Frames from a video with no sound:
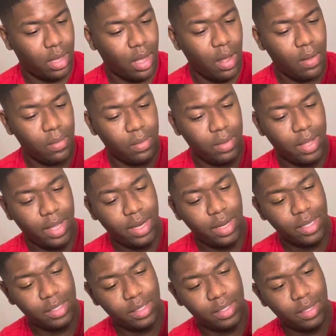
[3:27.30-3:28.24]
Okay,
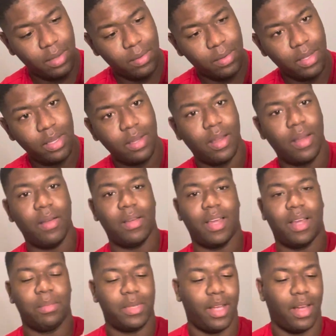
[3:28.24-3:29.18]
that's so cute. Okay,
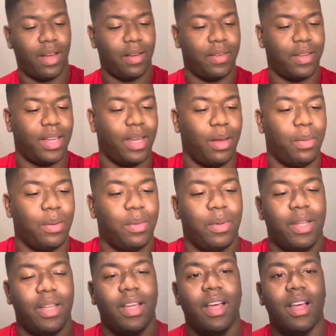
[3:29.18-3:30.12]
I'm sorry.
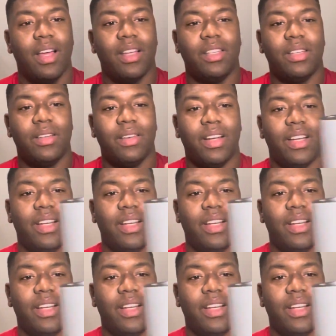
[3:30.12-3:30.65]
But see right